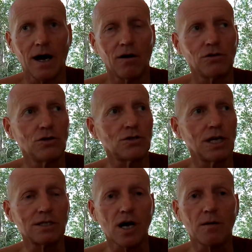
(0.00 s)
I'll use
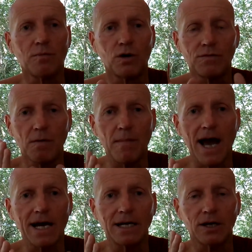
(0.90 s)
the example of a
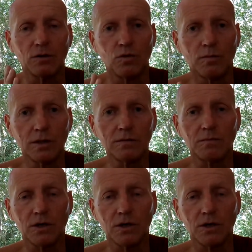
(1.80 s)
man and a woman